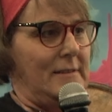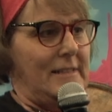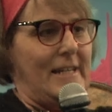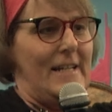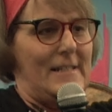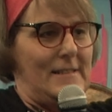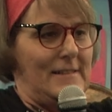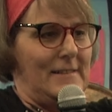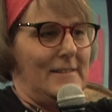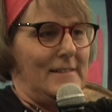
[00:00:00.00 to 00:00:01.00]
Get
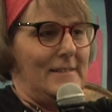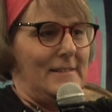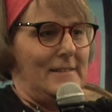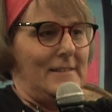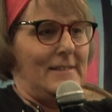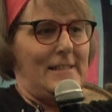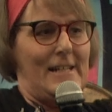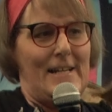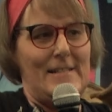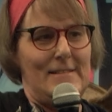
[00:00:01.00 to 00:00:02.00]
it?
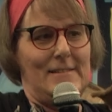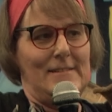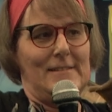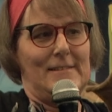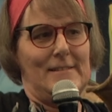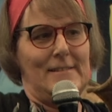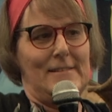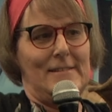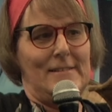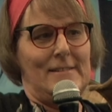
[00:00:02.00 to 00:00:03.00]
Get
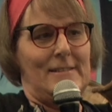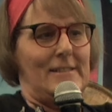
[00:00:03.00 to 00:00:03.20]
it?